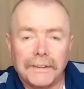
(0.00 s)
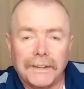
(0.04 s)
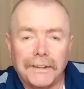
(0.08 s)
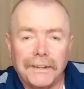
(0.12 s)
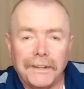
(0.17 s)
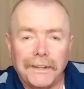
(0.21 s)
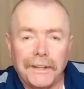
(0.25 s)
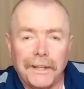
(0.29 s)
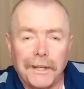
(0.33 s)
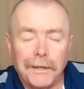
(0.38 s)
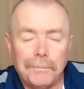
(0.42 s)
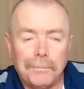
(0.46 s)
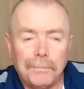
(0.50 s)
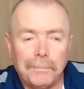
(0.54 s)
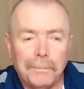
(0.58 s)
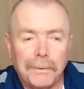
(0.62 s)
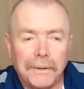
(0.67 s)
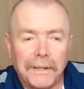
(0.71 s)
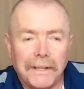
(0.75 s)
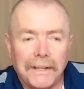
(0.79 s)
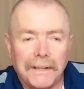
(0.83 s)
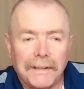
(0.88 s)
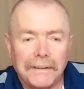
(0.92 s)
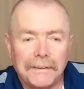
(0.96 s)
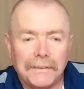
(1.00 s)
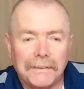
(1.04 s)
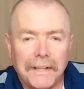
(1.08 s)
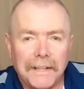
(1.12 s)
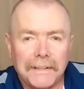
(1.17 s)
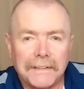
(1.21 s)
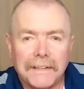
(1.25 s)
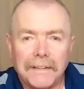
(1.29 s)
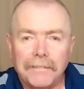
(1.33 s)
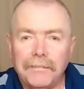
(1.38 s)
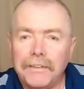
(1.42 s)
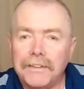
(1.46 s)
I hope
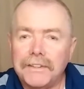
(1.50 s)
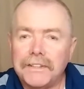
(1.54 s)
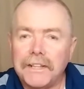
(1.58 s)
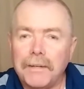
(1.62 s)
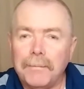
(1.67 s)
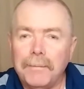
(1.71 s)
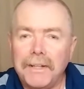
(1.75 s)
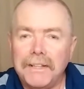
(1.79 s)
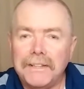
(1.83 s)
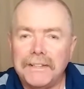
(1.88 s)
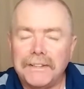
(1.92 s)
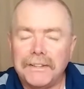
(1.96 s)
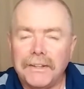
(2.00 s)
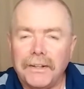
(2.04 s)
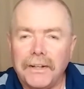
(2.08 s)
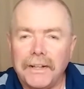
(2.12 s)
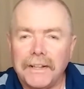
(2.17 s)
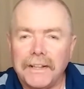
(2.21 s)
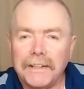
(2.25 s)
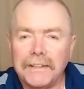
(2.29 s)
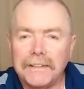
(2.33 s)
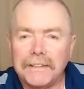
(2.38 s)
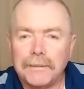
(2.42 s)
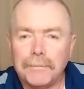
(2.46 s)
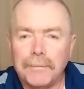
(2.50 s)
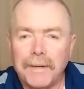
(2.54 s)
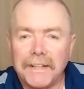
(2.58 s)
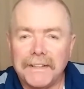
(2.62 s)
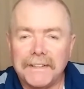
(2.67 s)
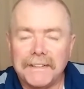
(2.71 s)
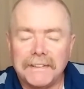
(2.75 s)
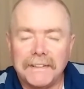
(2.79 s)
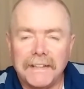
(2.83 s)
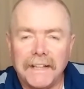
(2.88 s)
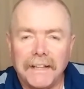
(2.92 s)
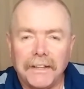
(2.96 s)
that's given you some insight and some
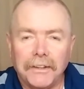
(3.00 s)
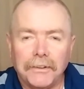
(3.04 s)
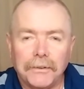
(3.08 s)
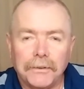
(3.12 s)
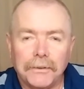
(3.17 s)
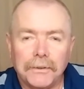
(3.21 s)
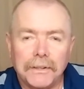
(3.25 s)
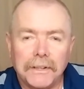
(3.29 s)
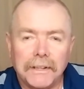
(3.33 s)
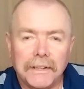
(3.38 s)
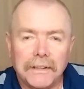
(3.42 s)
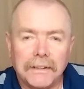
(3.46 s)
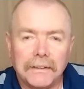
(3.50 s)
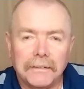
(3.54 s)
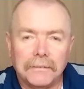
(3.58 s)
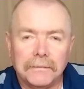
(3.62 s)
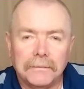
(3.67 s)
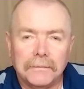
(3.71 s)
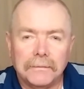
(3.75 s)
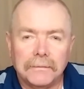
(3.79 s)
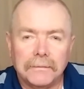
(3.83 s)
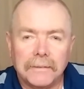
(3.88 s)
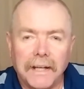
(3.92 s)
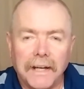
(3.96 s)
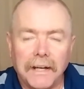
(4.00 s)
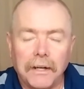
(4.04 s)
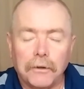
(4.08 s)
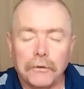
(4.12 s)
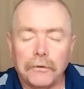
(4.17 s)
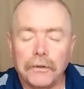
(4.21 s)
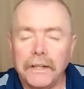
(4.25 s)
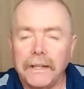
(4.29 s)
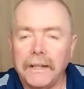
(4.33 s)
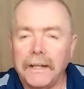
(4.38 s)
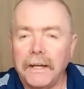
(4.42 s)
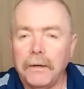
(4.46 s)
understanding on how a
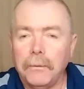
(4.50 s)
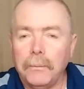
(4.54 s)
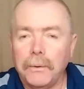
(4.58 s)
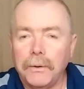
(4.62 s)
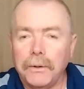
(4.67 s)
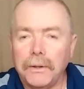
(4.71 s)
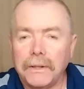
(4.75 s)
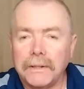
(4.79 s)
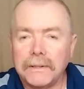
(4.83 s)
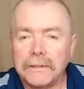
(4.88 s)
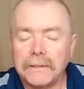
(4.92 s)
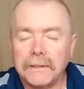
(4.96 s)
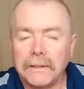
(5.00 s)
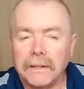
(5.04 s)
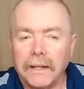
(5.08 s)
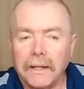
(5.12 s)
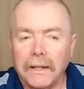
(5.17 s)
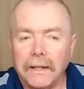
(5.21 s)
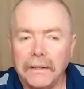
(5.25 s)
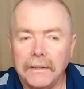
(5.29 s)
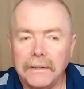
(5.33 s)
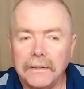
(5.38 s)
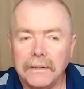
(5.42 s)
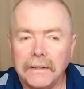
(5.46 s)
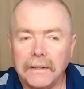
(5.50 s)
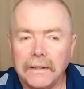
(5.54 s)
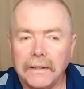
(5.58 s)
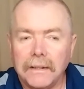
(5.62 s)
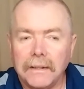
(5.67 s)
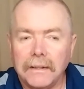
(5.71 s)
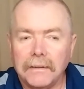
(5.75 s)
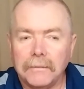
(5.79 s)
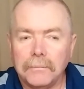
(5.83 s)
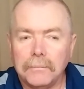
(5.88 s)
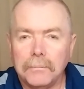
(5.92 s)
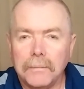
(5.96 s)
relay works, and
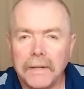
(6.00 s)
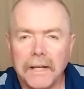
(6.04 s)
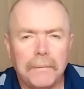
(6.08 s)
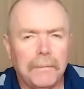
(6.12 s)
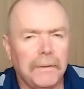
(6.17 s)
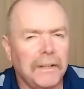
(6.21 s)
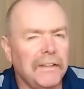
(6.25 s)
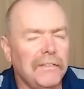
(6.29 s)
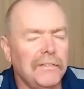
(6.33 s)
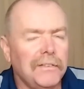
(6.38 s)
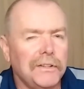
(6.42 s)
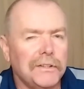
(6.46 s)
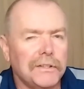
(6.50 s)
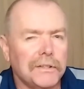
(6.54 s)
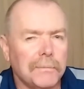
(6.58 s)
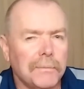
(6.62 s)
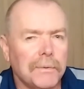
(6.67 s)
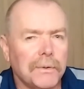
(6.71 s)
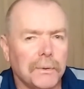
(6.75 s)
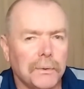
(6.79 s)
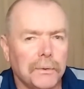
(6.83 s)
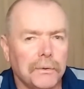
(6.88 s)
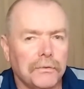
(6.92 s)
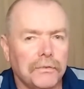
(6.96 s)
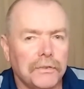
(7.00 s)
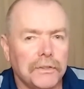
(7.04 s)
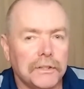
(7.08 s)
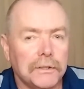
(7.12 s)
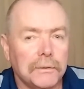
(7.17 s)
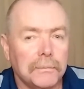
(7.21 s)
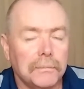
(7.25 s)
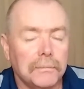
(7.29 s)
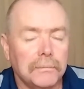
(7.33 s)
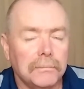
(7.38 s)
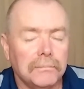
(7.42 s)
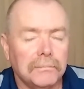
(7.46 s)
maybe given you some thought for
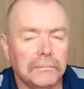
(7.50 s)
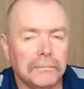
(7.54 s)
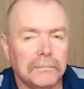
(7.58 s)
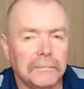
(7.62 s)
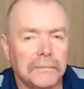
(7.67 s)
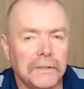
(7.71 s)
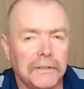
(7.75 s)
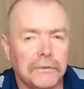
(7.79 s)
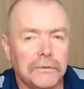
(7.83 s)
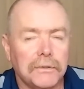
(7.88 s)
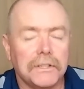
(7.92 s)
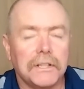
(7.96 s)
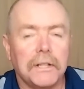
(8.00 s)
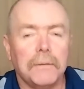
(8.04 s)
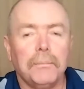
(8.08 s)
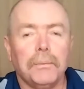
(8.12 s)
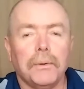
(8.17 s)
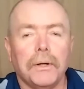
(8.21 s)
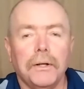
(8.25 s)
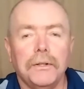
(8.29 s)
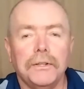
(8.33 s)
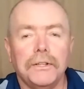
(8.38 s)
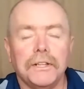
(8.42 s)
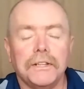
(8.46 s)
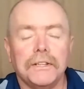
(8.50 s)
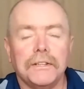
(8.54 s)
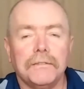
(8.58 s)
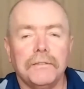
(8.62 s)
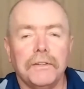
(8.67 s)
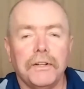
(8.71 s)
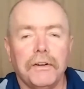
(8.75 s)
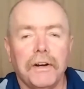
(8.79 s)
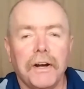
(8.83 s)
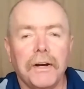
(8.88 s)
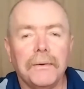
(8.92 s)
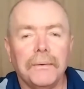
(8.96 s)
some interesting projects of
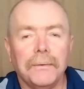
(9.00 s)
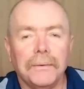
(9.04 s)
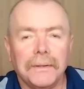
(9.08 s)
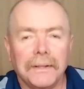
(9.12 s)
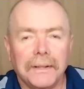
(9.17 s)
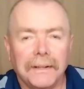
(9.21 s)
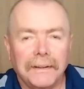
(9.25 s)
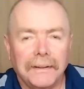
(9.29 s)
your own.